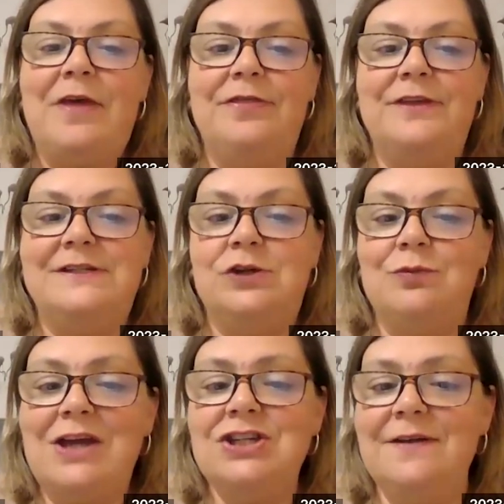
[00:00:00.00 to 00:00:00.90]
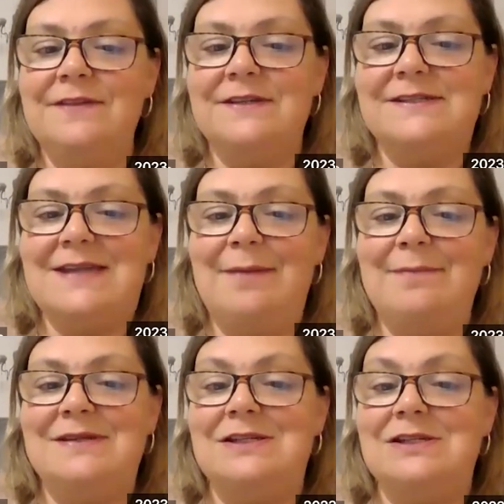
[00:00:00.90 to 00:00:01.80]
The direction of the
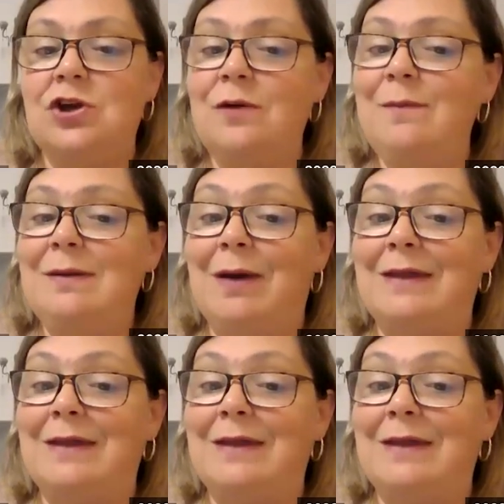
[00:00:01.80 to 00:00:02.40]
stem is determined